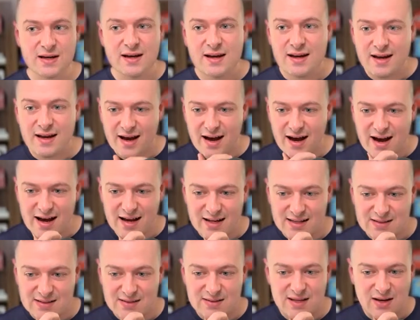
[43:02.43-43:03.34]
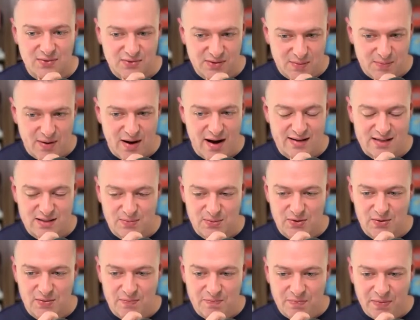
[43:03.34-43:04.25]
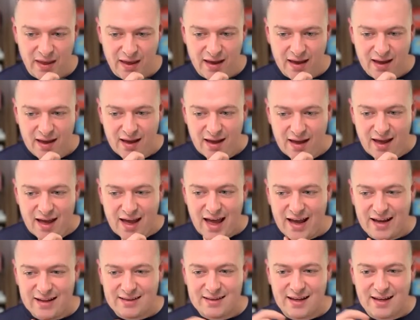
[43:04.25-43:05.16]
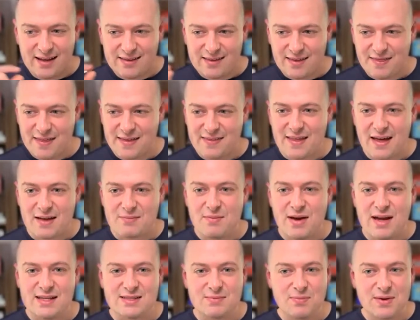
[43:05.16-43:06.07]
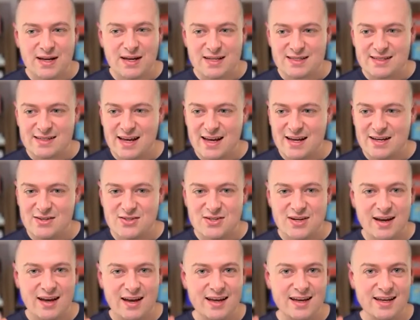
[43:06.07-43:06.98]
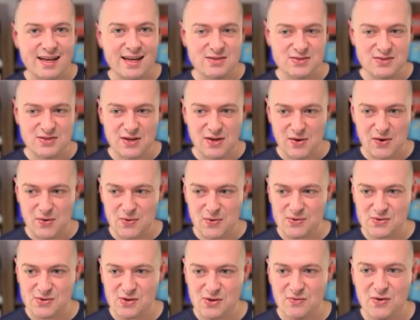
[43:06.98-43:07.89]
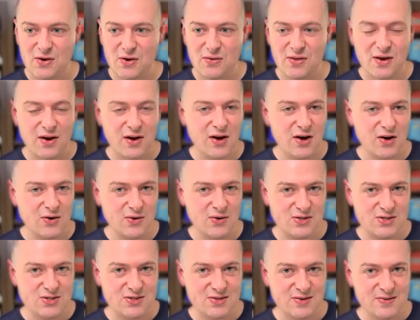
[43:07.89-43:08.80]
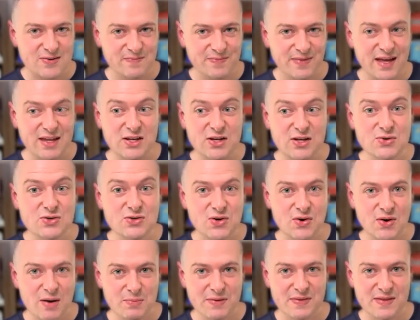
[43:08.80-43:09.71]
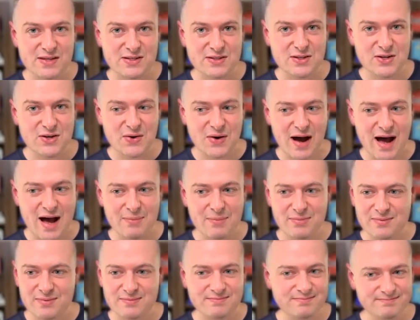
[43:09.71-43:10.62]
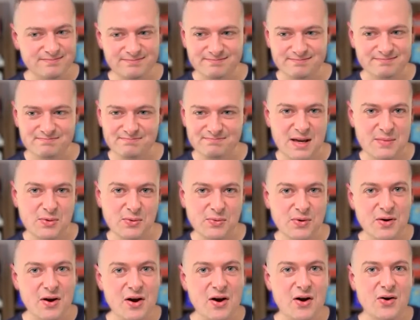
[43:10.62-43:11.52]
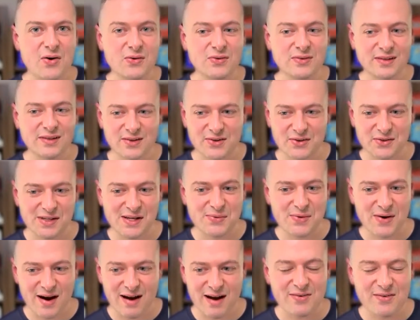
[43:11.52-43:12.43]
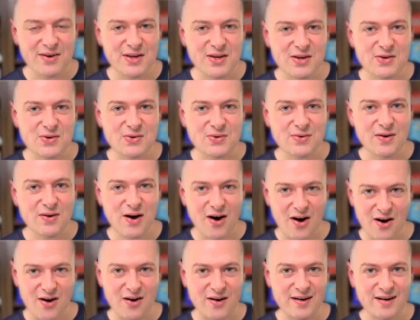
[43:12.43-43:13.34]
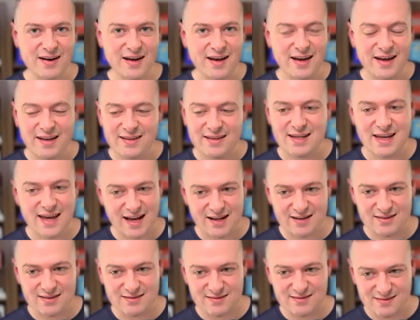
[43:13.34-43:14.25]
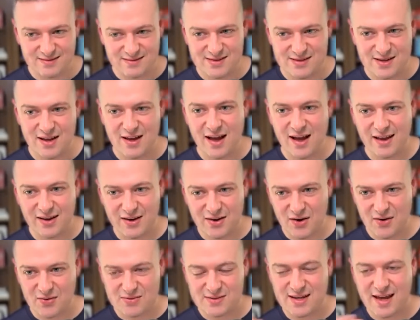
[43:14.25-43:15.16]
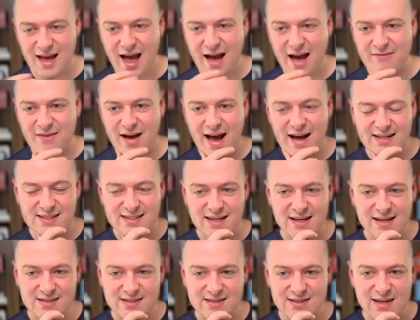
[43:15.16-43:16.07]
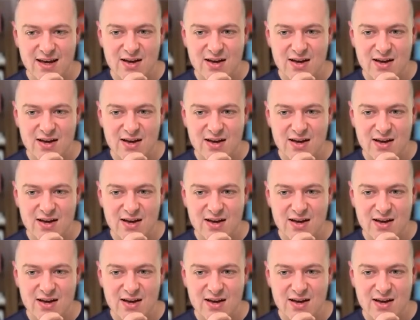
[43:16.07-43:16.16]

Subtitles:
It's definitely possible. And the thing that makes the biggest change is you. So if you're the coach and you show up in this new app, people will go literally wherever you are to get, to have access.